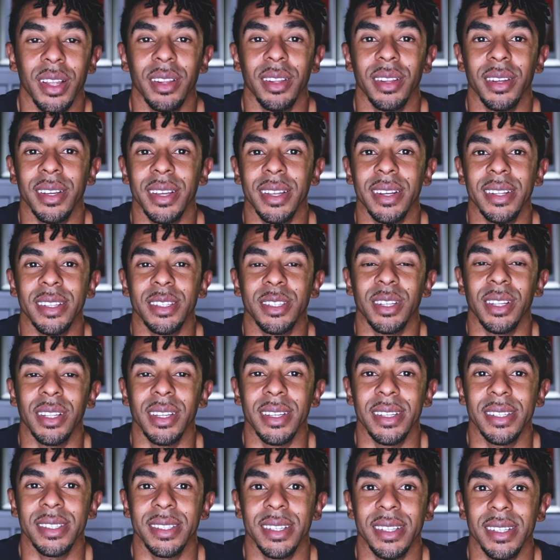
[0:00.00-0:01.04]
looking into
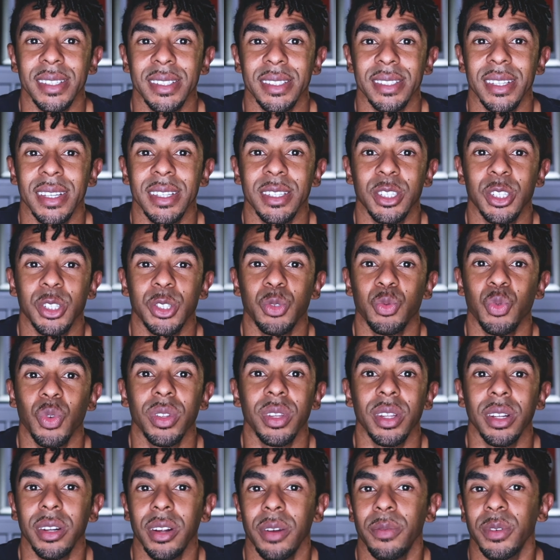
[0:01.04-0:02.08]
listings and just
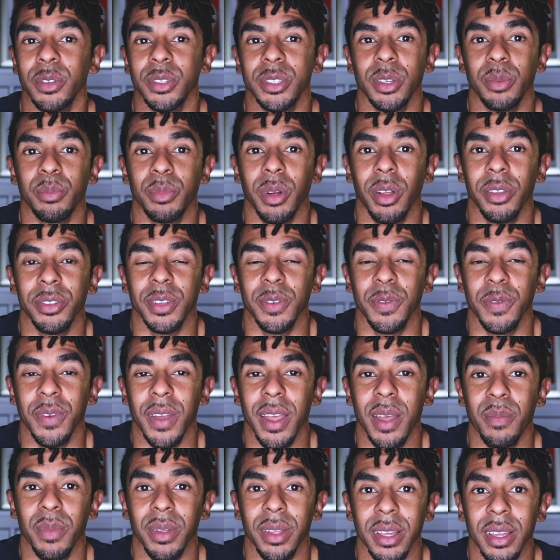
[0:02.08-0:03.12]
run the numbers on
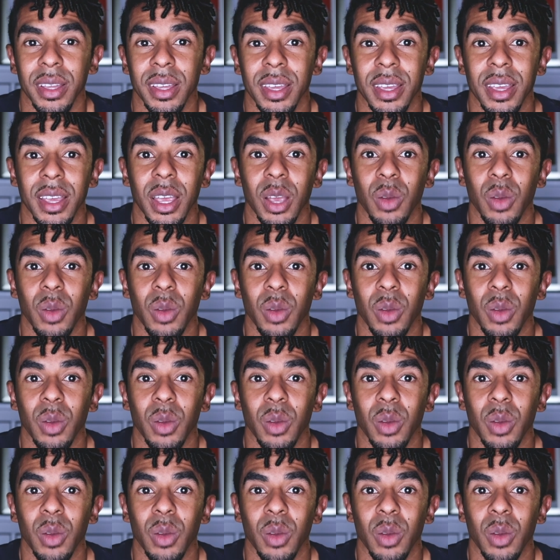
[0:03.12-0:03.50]
multifamily.